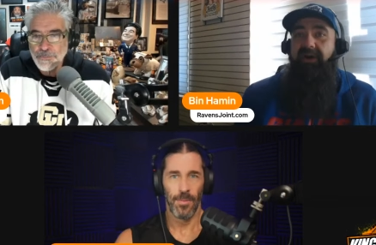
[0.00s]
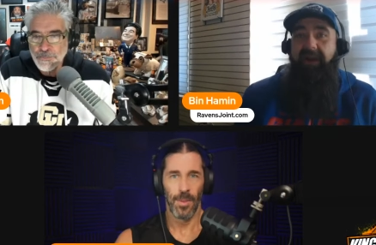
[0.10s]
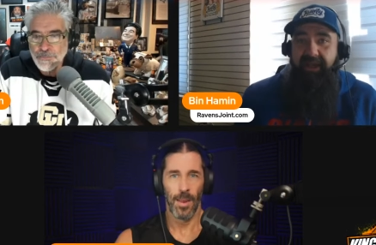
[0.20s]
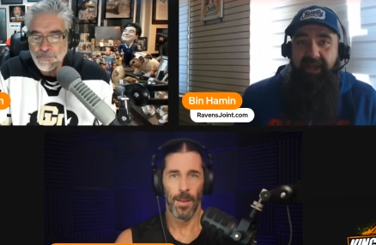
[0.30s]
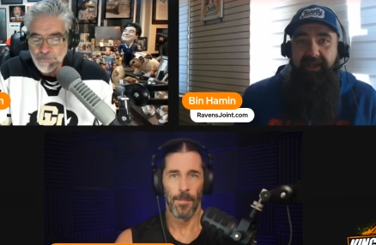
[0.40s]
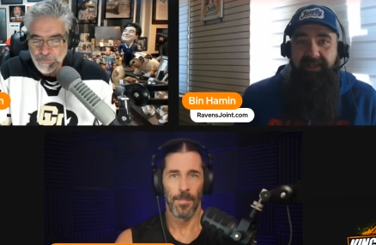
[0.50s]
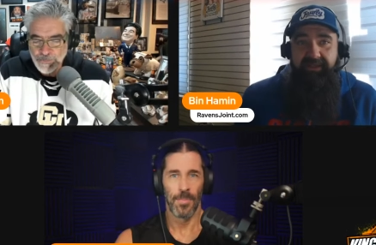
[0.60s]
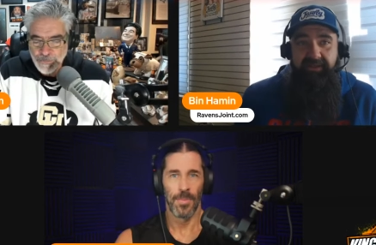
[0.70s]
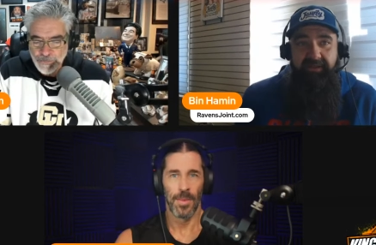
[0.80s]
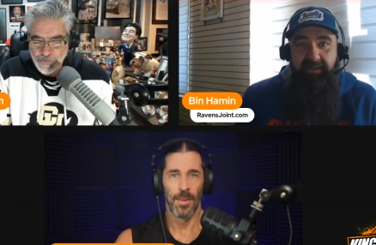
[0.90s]
Speaker 1: All right, I
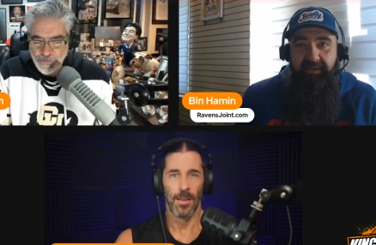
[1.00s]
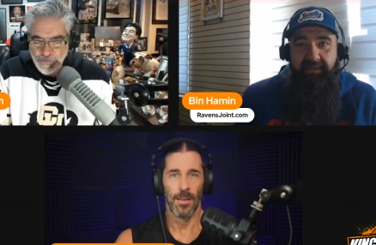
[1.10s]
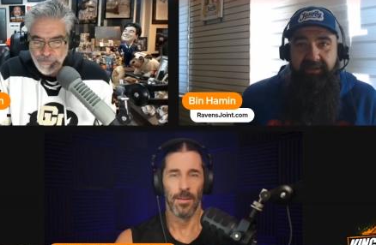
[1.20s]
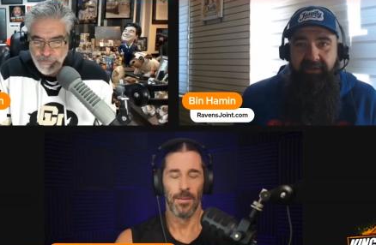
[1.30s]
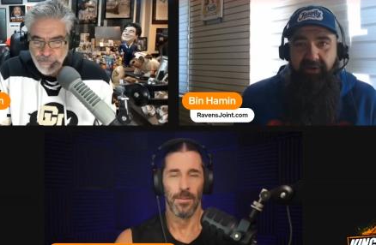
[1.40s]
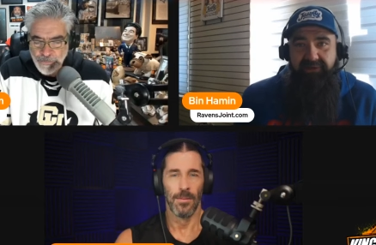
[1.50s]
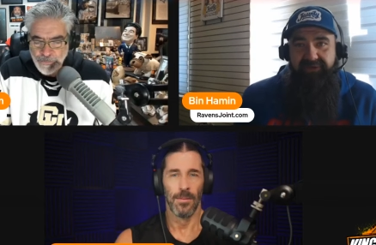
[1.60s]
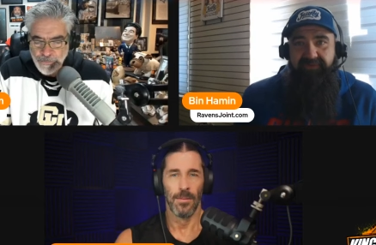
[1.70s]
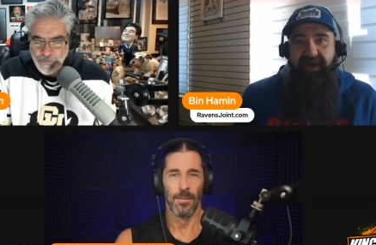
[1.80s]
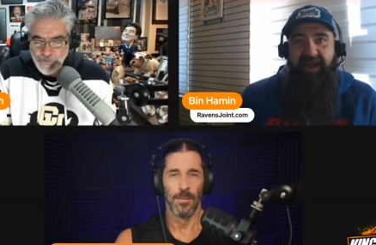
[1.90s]
can go
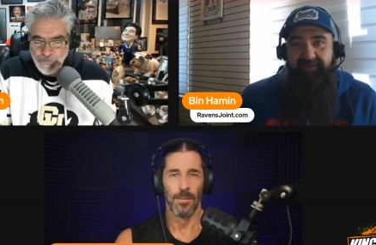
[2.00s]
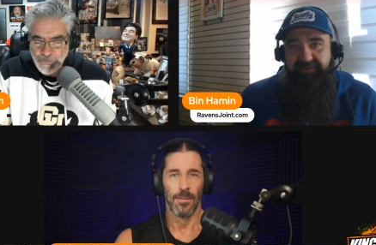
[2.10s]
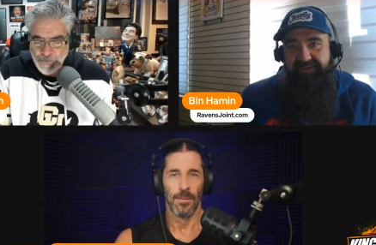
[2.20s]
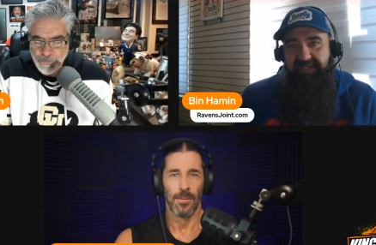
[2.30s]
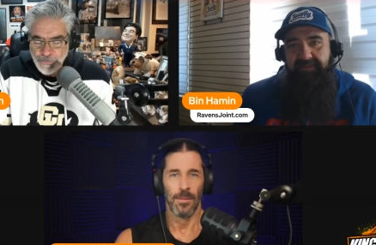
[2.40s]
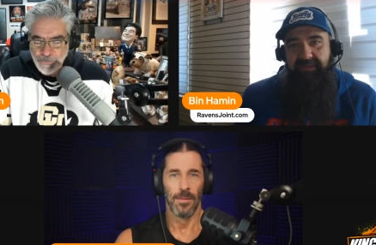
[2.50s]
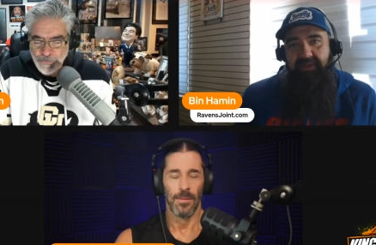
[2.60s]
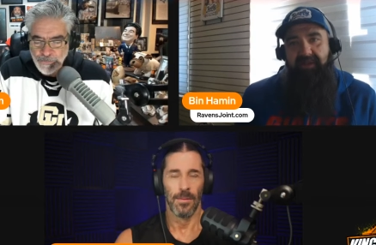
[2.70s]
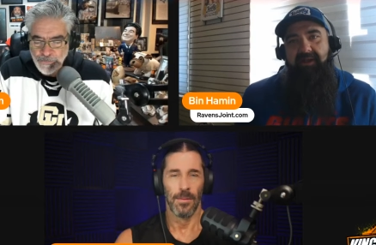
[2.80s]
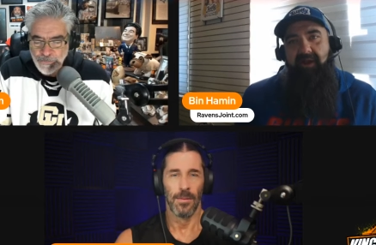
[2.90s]
survive instead of
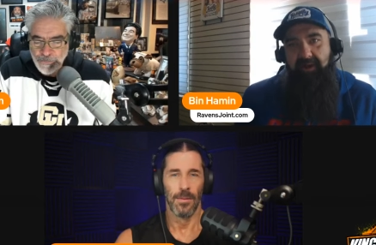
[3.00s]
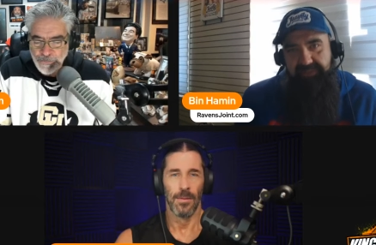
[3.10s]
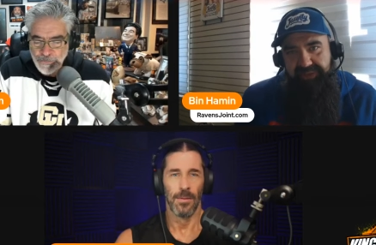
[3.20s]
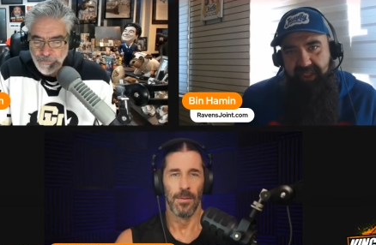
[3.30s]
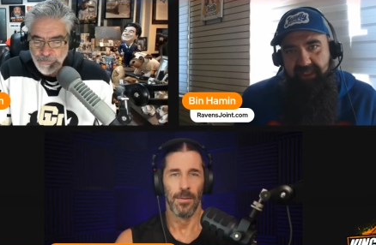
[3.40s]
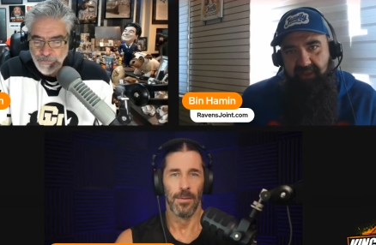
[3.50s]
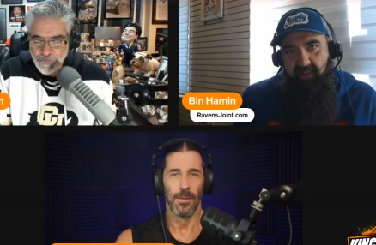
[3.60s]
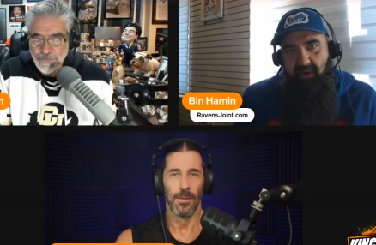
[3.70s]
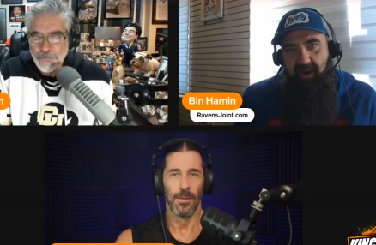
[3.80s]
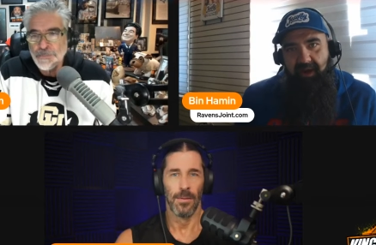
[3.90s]
being like, oh, I'm chained to
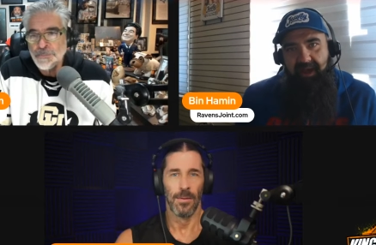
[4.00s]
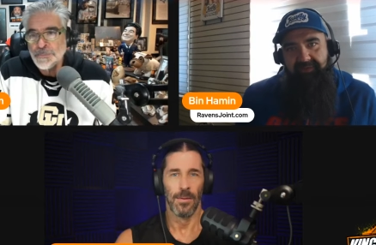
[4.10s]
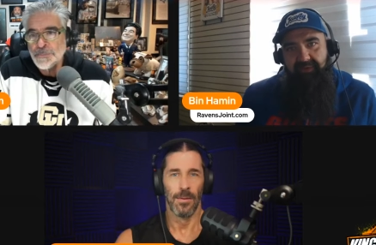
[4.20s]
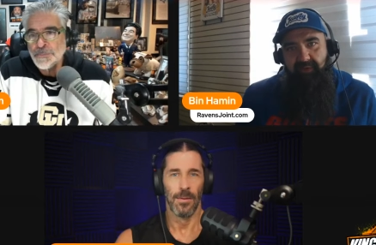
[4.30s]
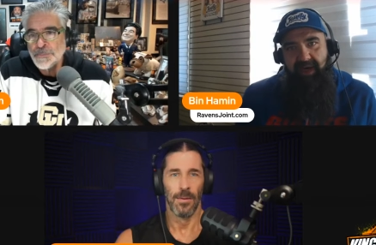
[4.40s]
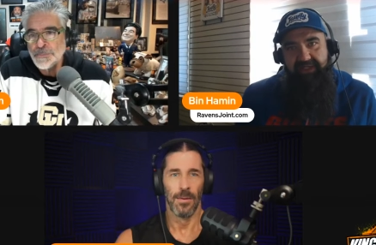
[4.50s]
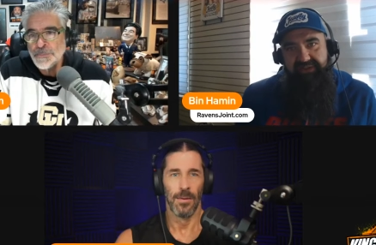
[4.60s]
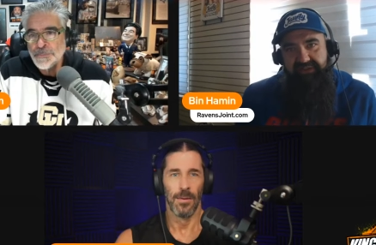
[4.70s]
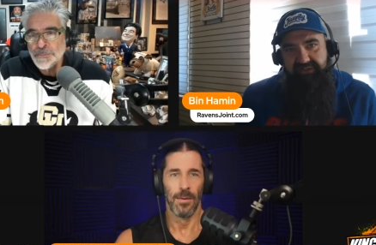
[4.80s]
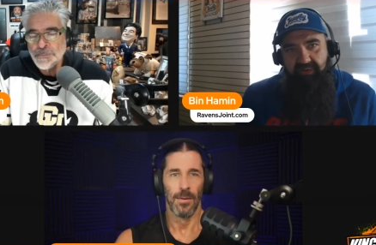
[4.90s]
the wall having to
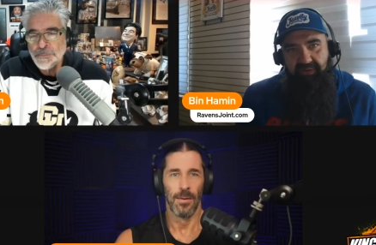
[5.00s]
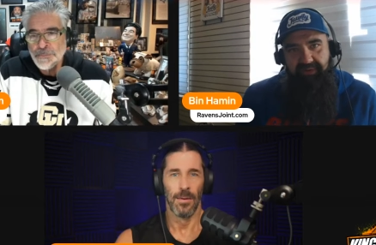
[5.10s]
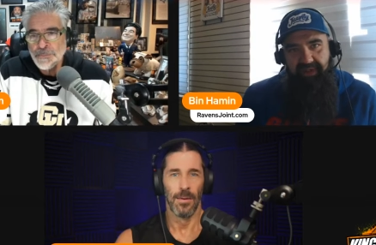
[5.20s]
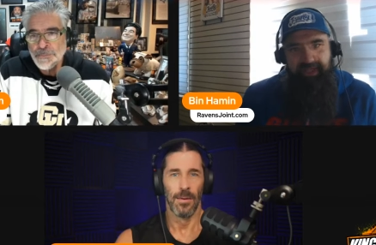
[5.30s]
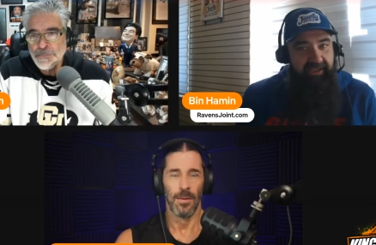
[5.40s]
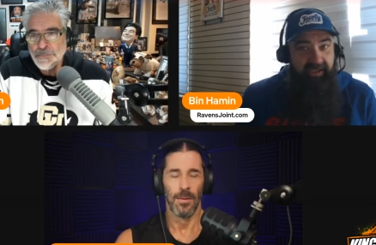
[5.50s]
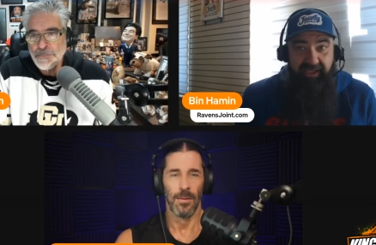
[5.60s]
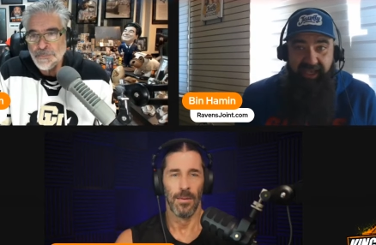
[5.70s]
watch this whole thing.